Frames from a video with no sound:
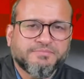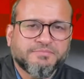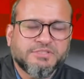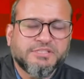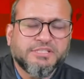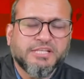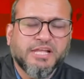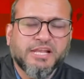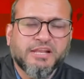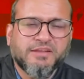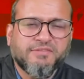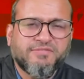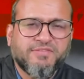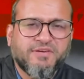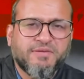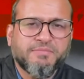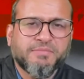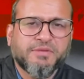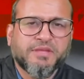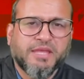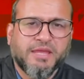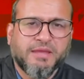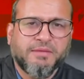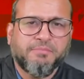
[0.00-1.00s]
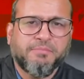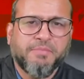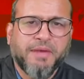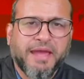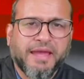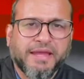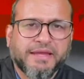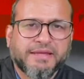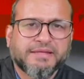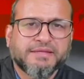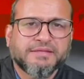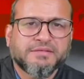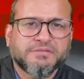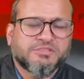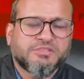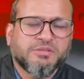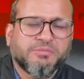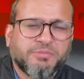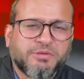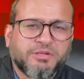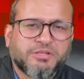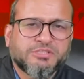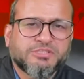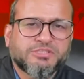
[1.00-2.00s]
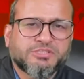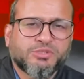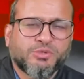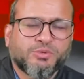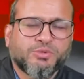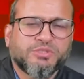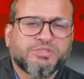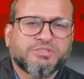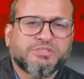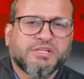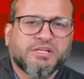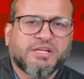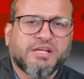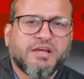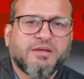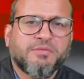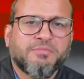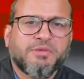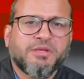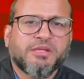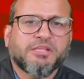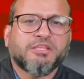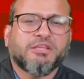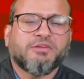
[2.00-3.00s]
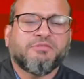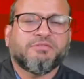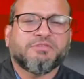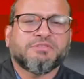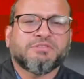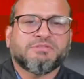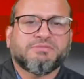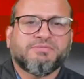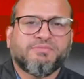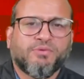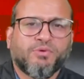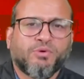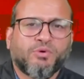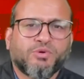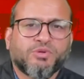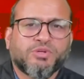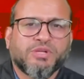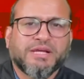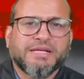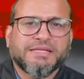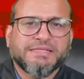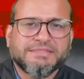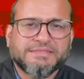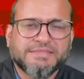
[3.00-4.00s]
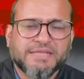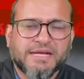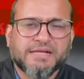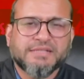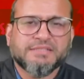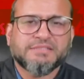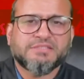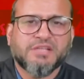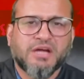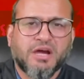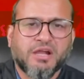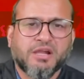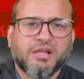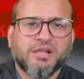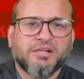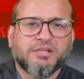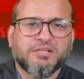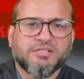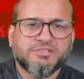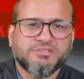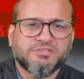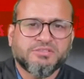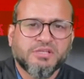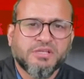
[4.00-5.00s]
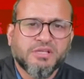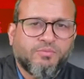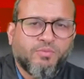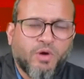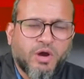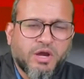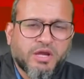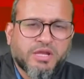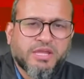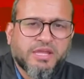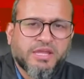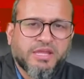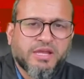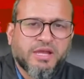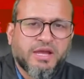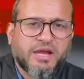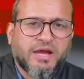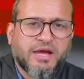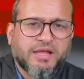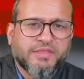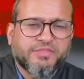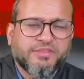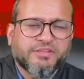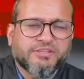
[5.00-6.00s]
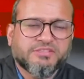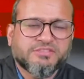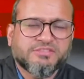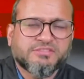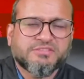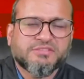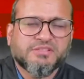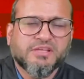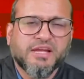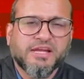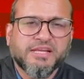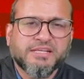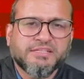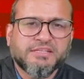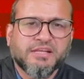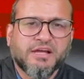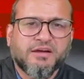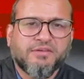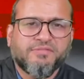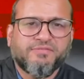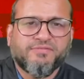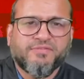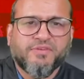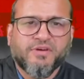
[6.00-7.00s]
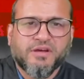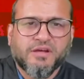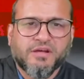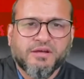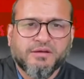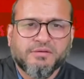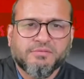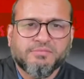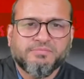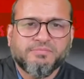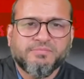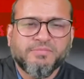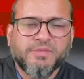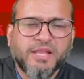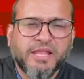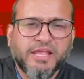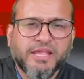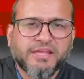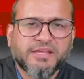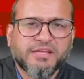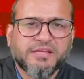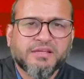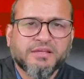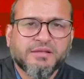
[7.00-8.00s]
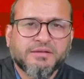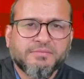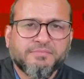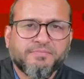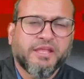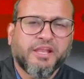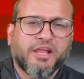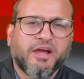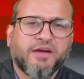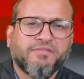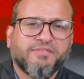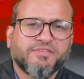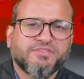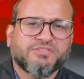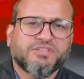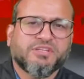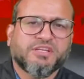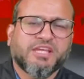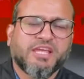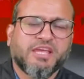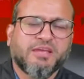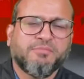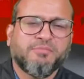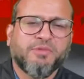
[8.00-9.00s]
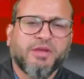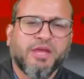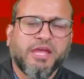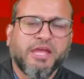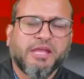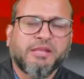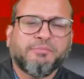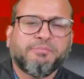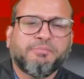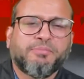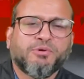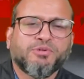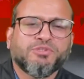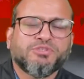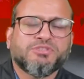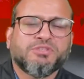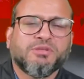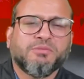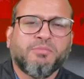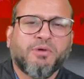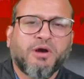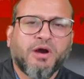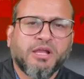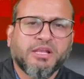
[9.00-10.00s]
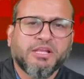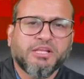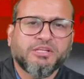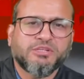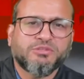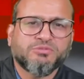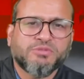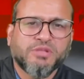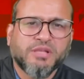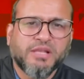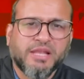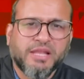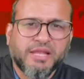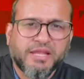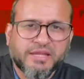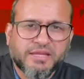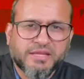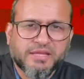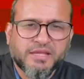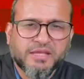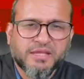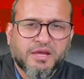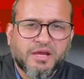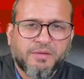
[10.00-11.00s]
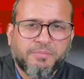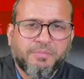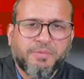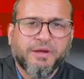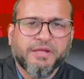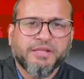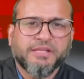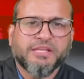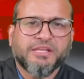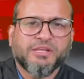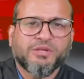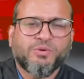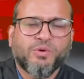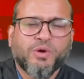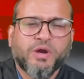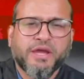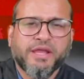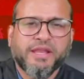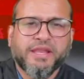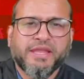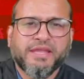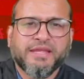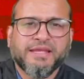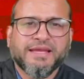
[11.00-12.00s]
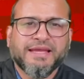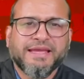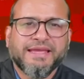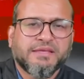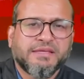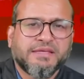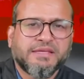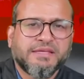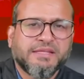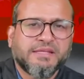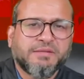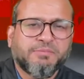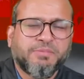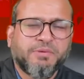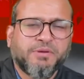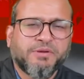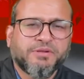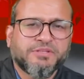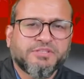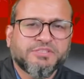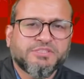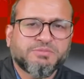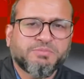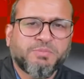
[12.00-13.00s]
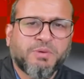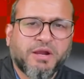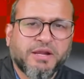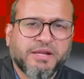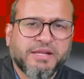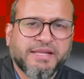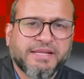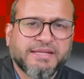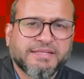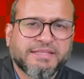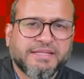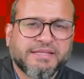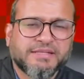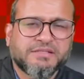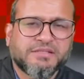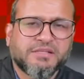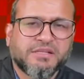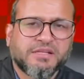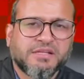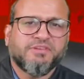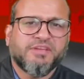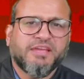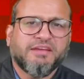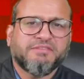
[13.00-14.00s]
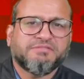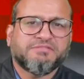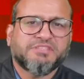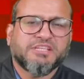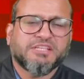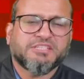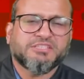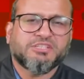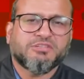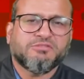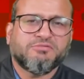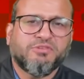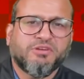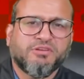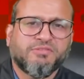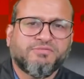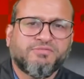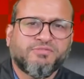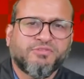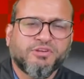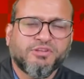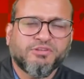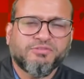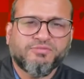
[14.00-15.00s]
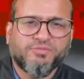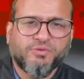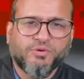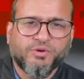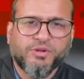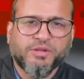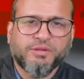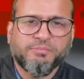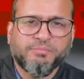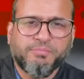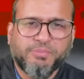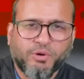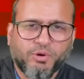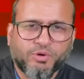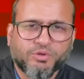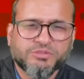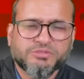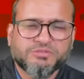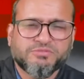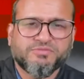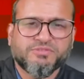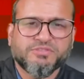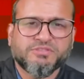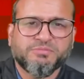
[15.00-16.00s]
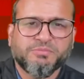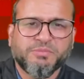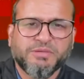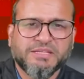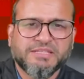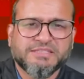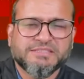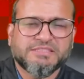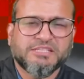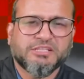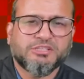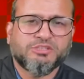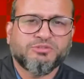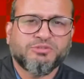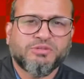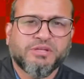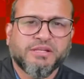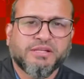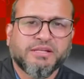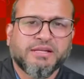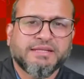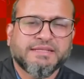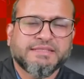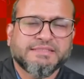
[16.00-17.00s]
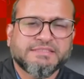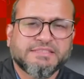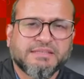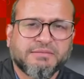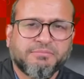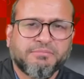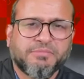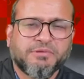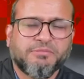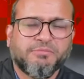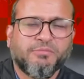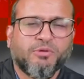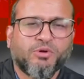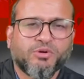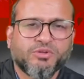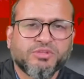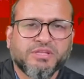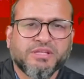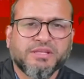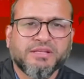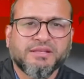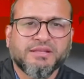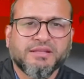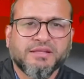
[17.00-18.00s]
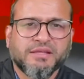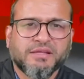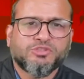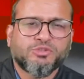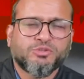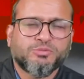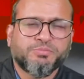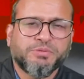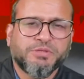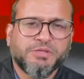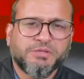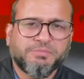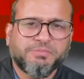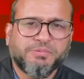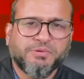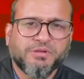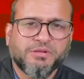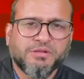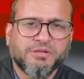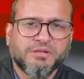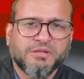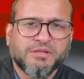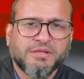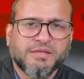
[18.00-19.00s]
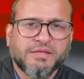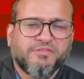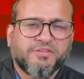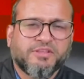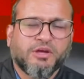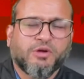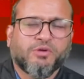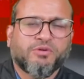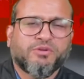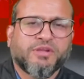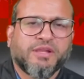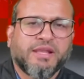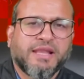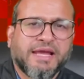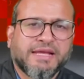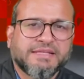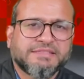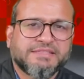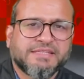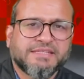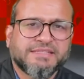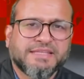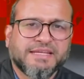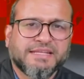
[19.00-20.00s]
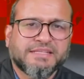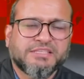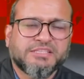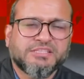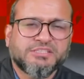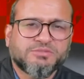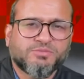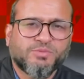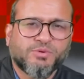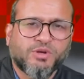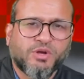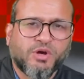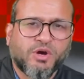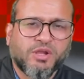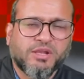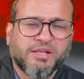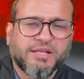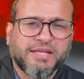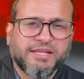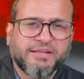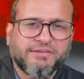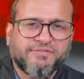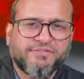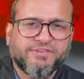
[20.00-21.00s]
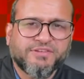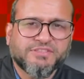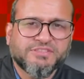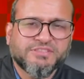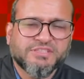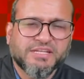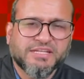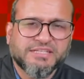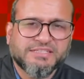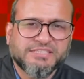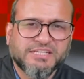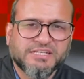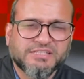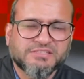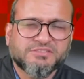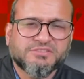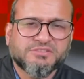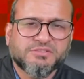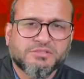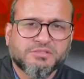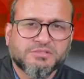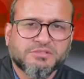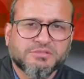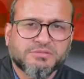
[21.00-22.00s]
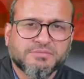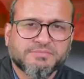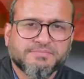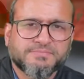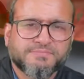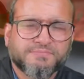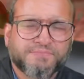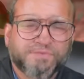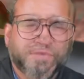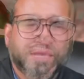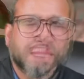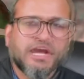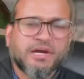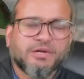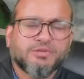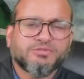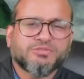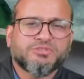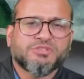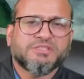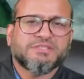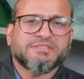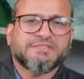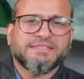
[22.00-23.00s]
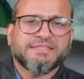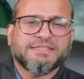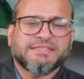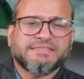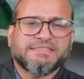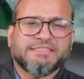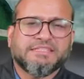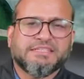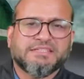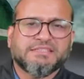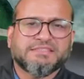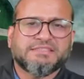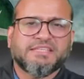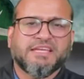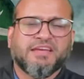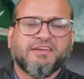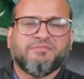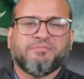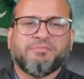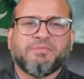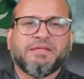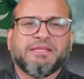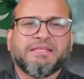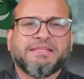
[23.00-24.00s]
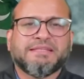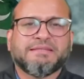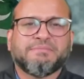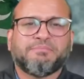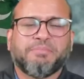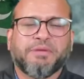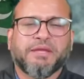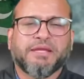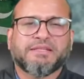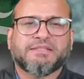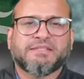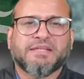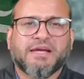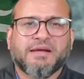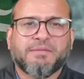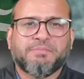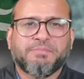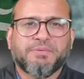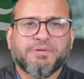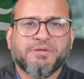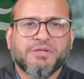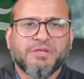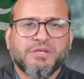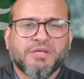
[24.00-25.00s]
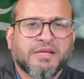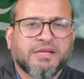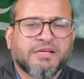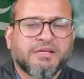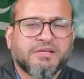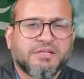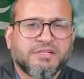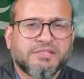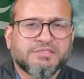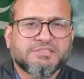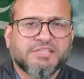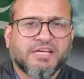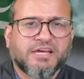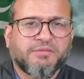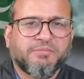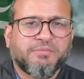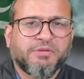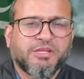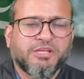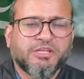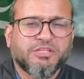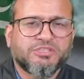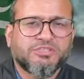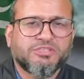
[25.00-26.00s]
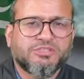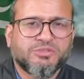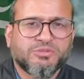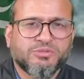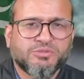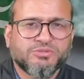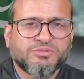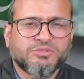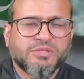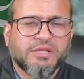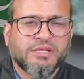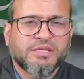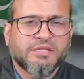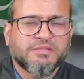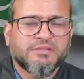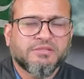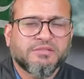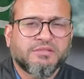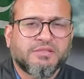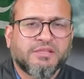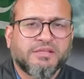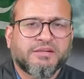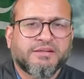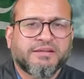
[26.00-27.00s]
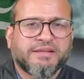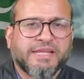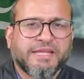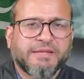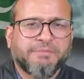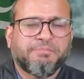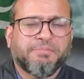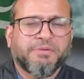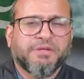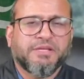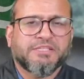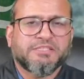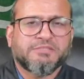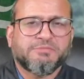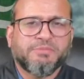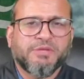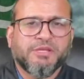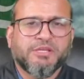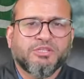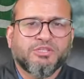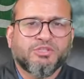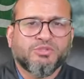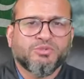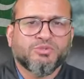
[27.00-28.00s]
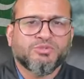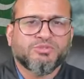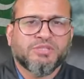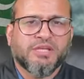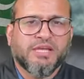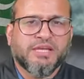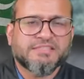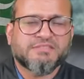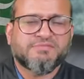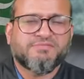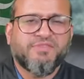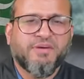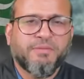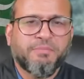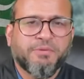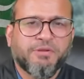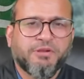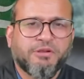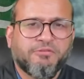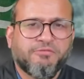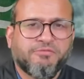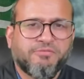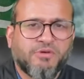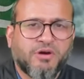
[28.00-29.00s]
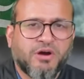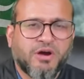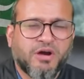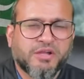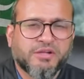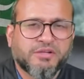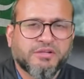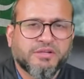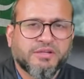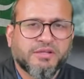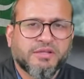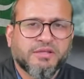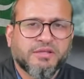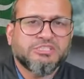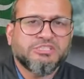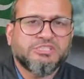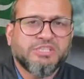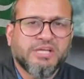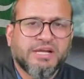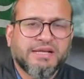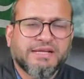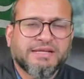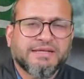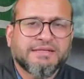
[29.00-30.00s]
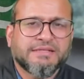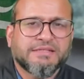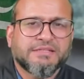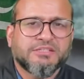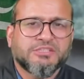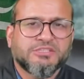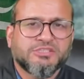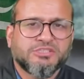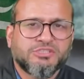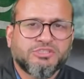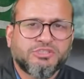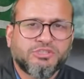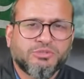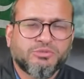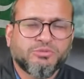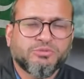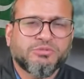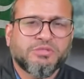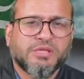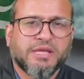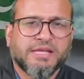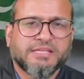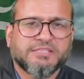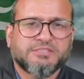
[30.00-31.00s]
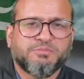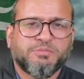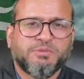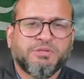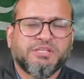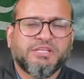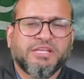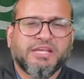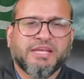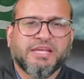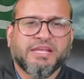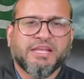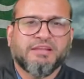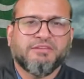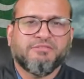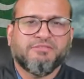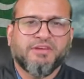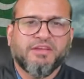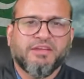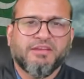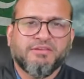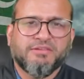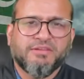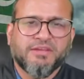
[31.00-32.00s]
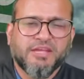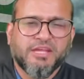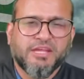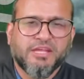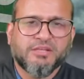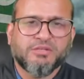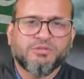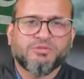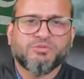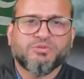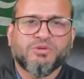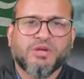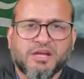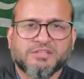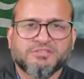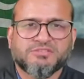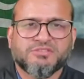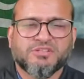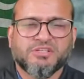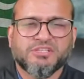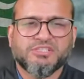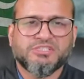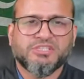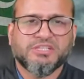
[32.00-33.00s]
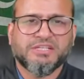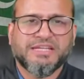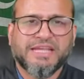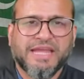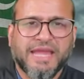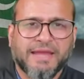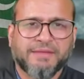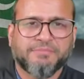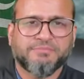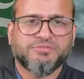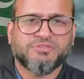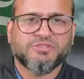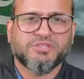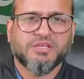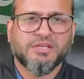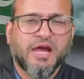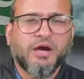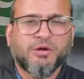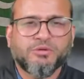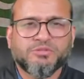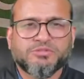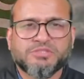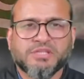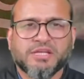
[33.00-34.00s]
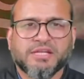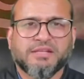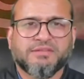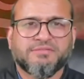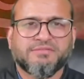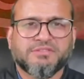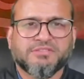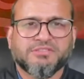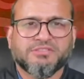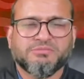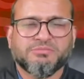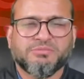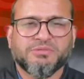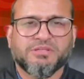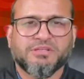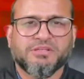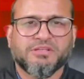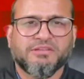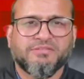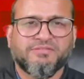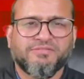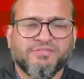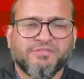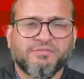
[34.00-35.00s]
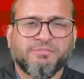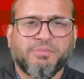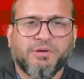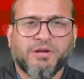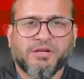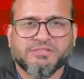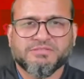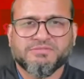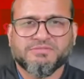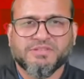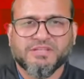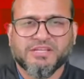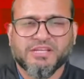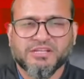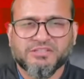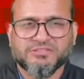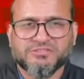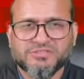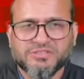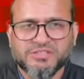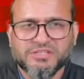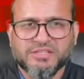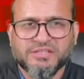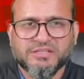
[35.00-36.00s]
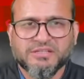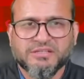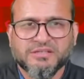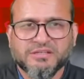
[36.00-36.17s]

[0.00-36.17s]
None of them came back. Similar stories are coming. There was four young toddlers walking on the side of a lake. An officer came and pushed them all into the lake. Upon inquiring, he responded that we have Section 144 imposed, which means that you cannot assemble more than two people, without realizing that these were all infants and youngsters. Thousands of youngs have been picked up. Girls are being used. The rape is being used as weapon of war. Young youth has been taken away into incarceration camps outside of Kashmir in different parts of the country.